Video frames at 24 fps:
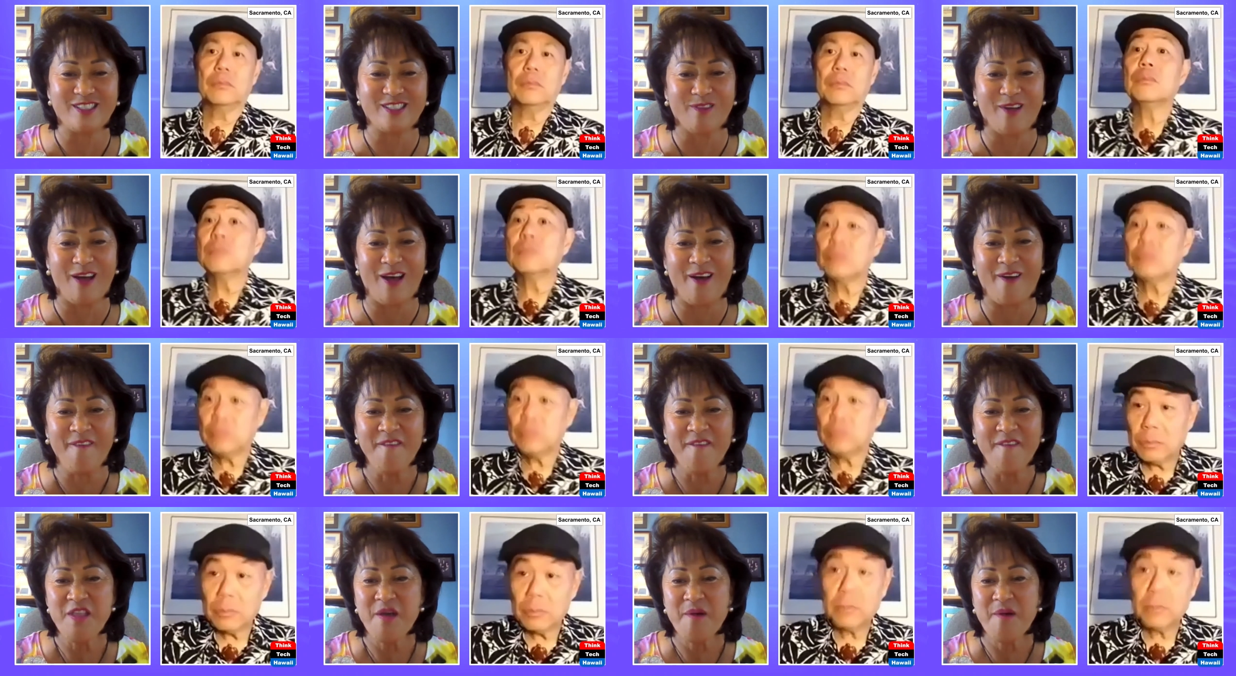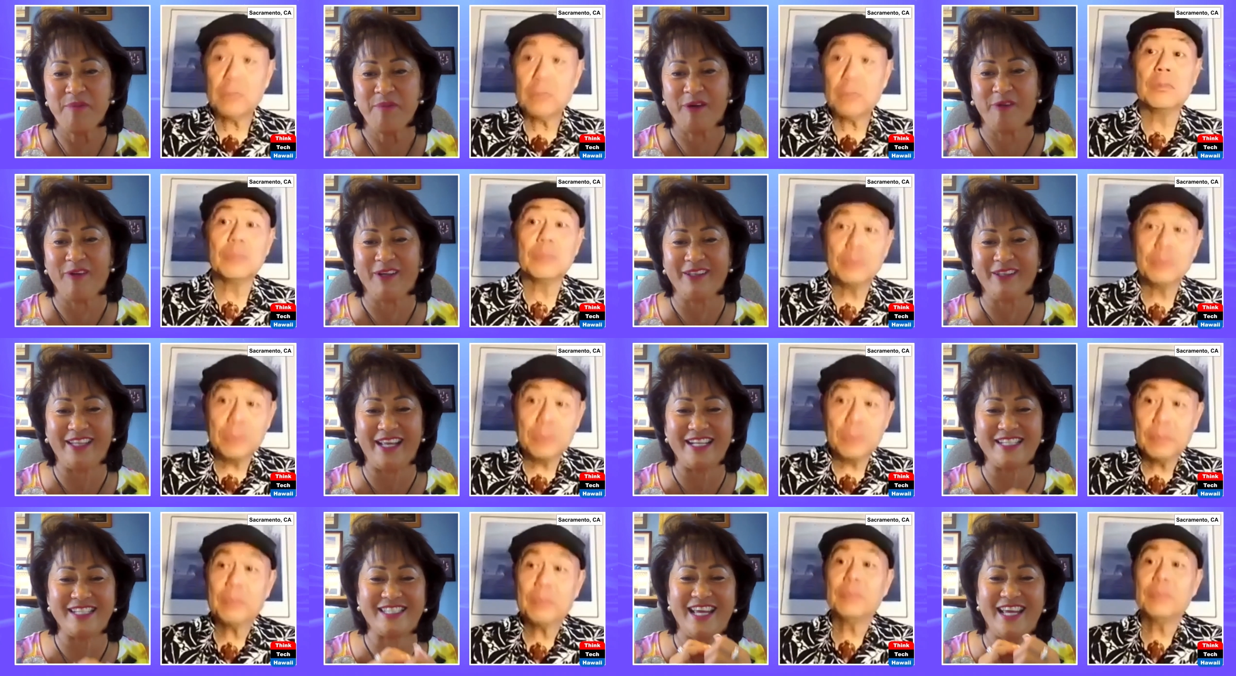Speaker 1: as well. But what
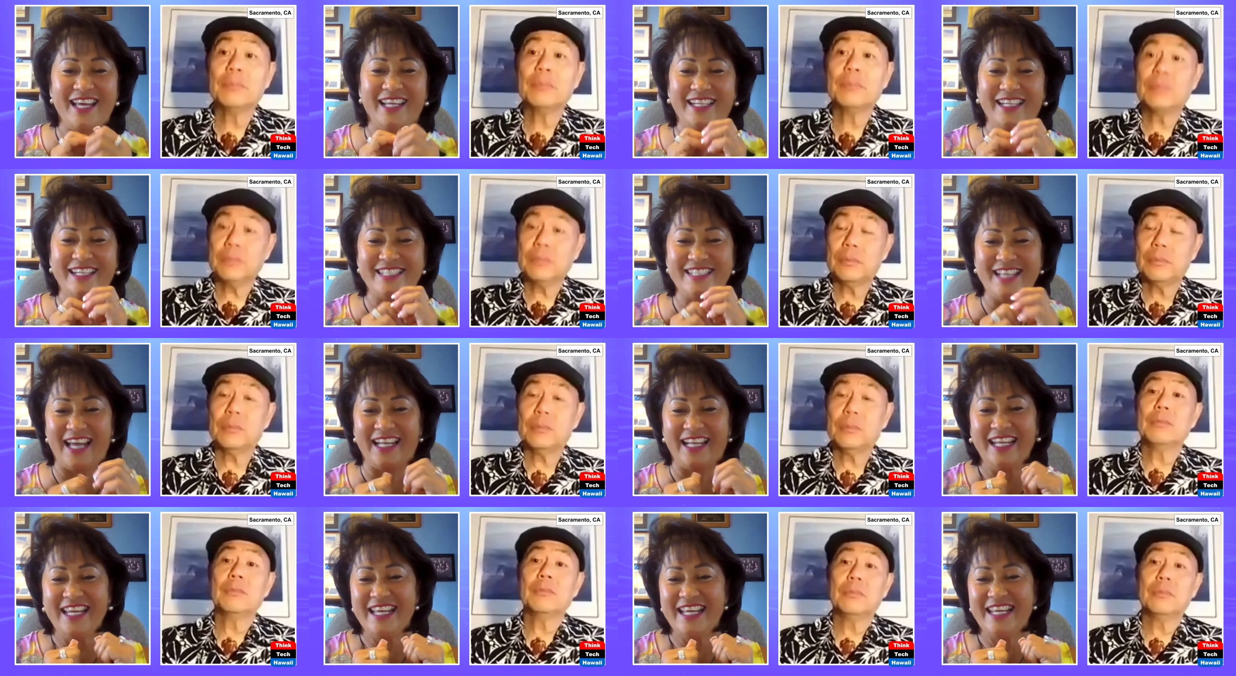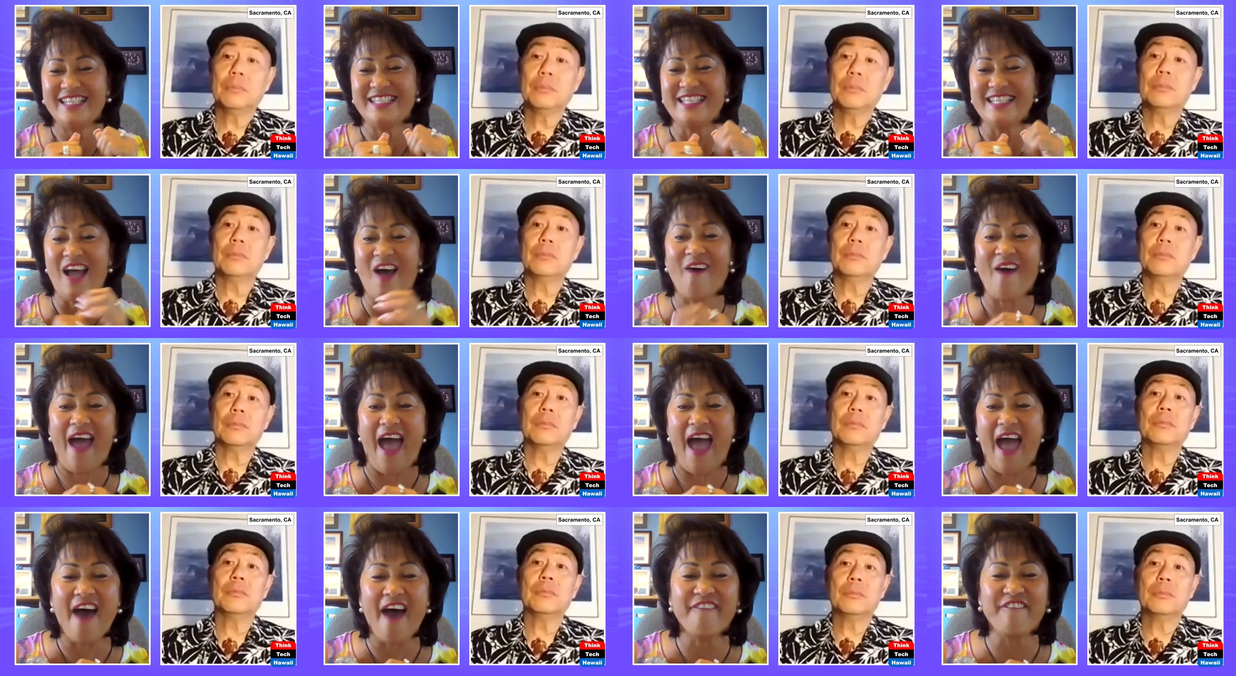they said is that he's now
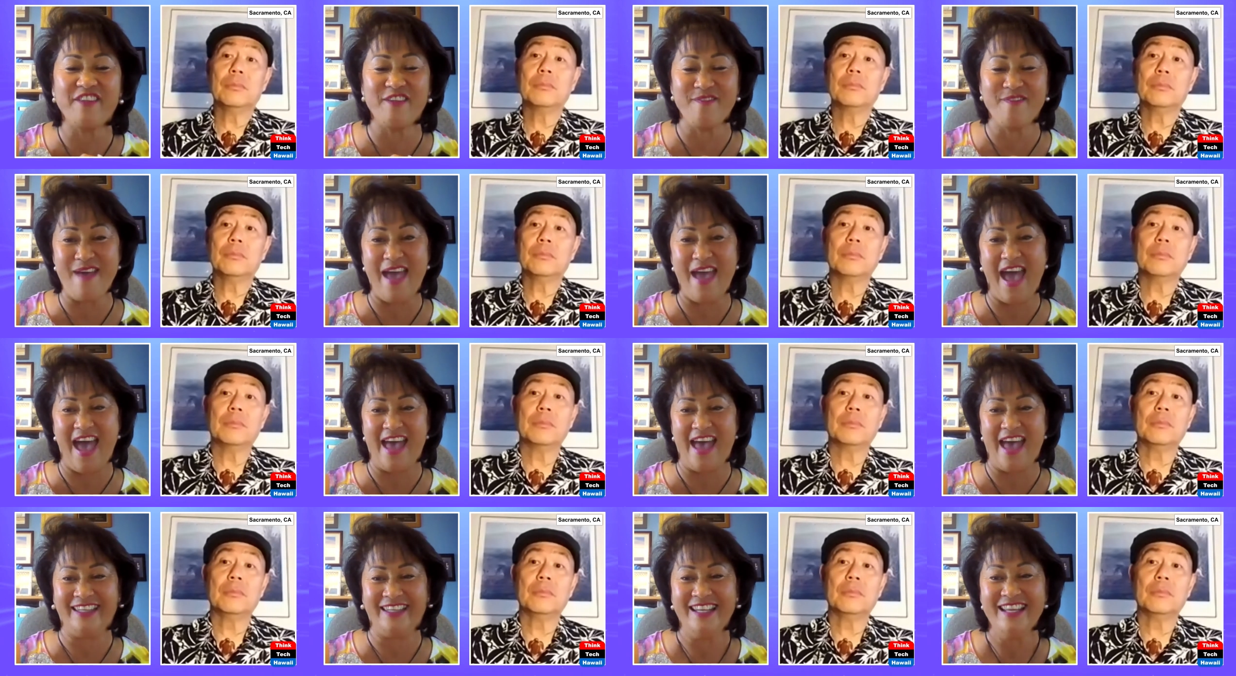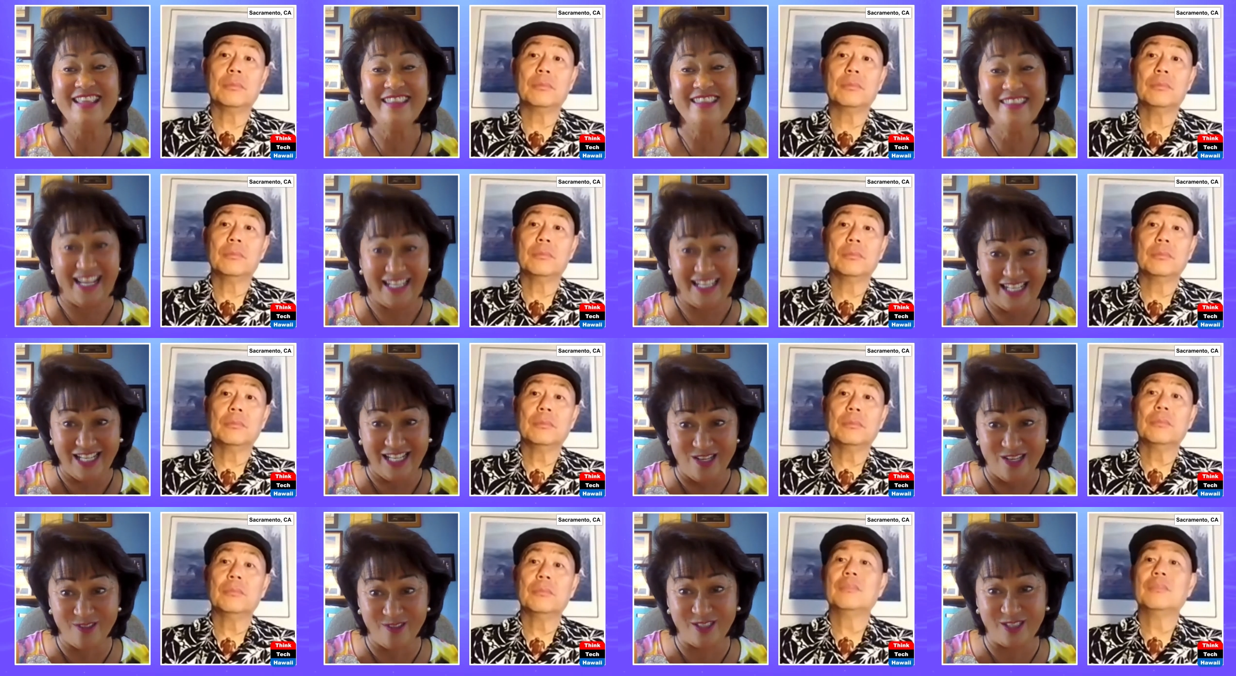half the man that
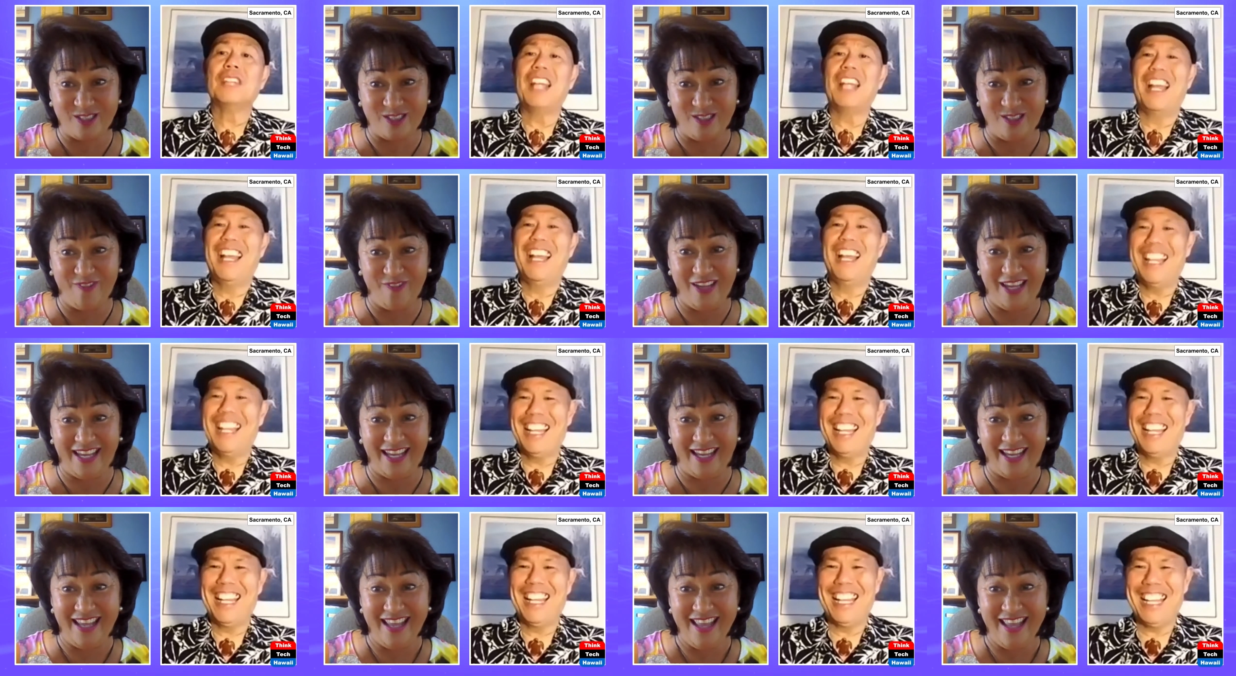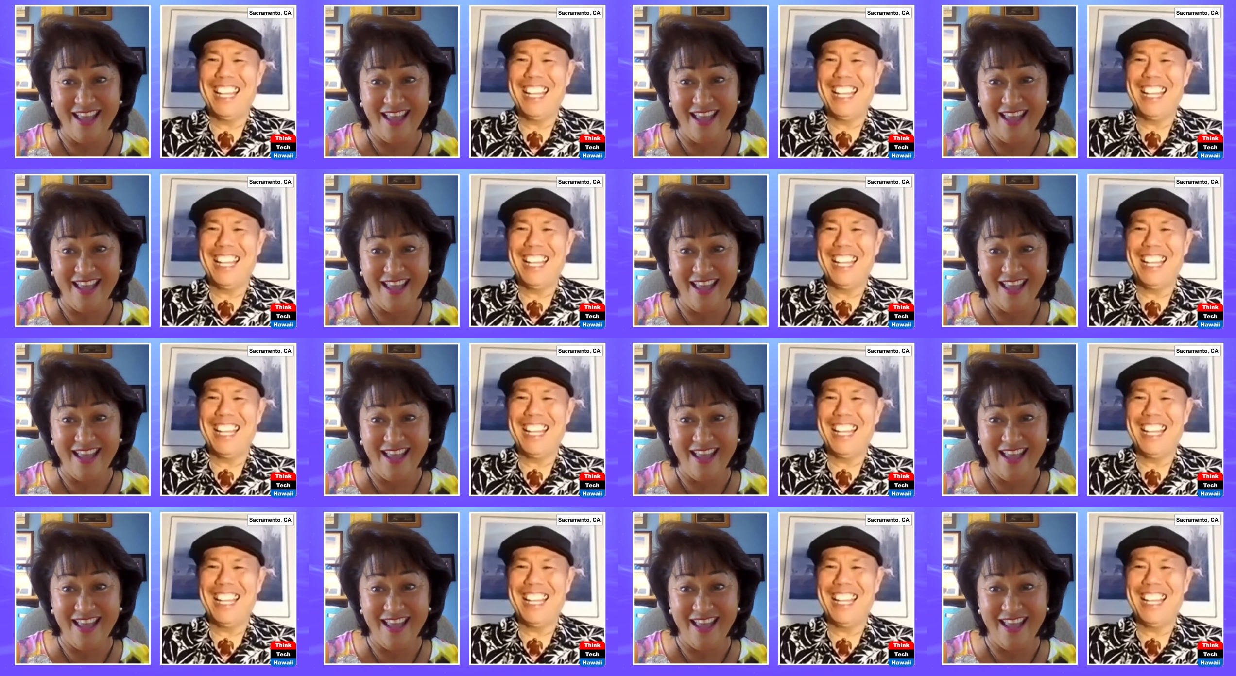he used to be,